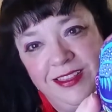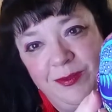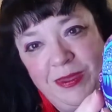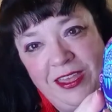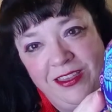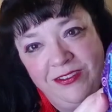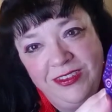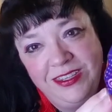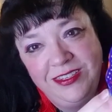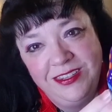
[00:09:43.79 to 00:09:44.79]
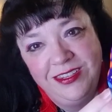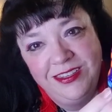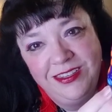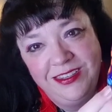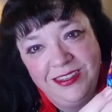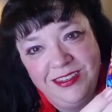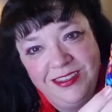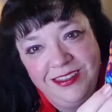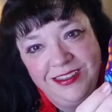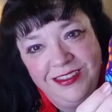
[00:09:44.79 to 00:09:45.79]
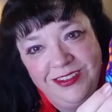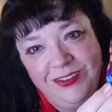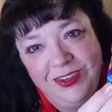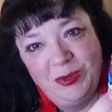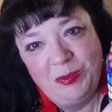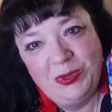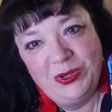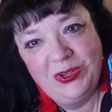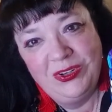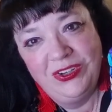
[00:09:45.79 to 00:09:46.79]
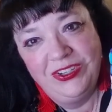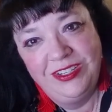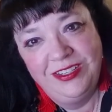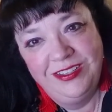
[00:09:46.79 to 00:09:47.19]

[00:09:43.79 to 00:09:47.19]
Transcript: the back of it. You've got a bird.